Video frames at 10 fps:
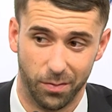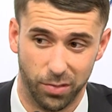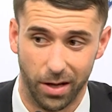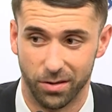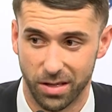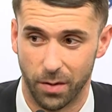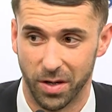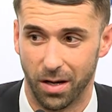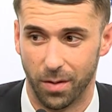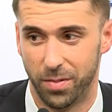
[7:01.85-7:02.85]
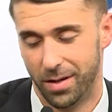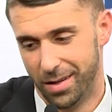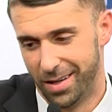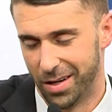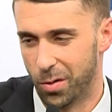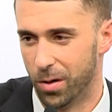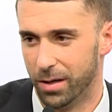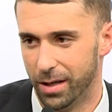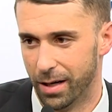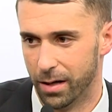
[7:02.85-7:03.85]
players coming up, and
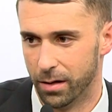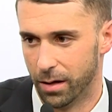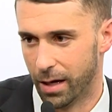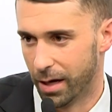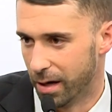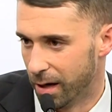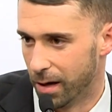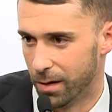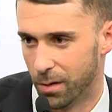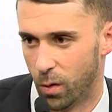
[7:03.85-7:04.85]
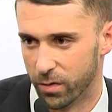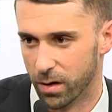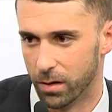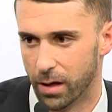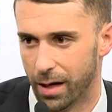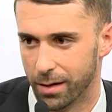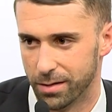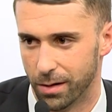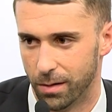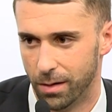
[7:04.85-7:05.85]
Courtney had overheard that,
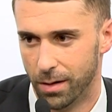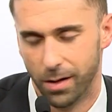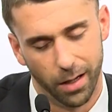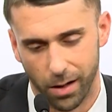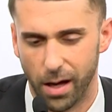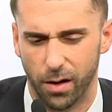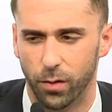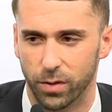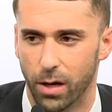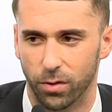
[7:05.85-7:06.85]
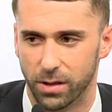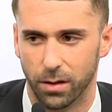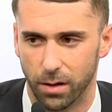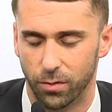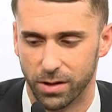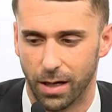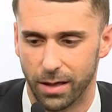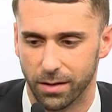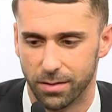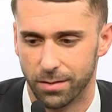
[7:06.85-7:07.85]
so... Yeah, it was an
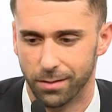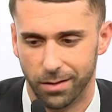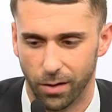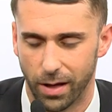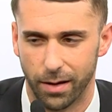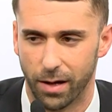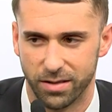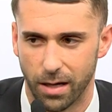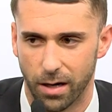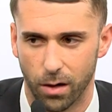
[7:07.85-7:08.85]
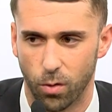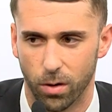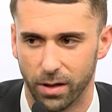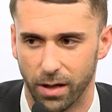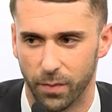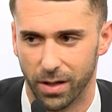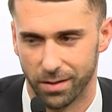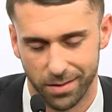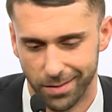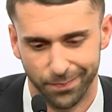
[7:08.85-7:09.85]
honest, you know, that's not on Courtney. I mean,
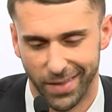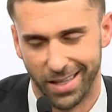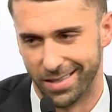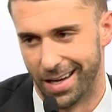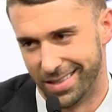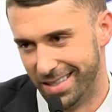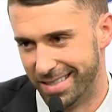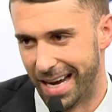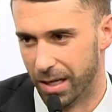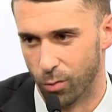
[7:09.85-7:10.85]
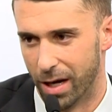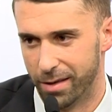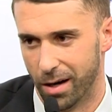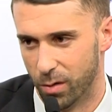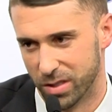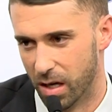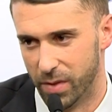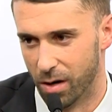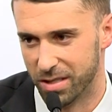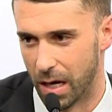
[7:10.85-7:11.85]
it's not. He's standing right there. It was going to
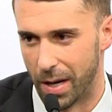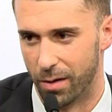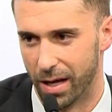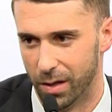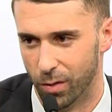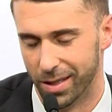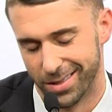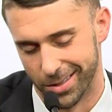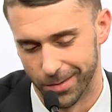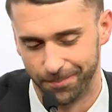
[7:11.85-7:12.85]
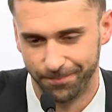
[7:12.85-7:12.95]
be our timeout anyway. So,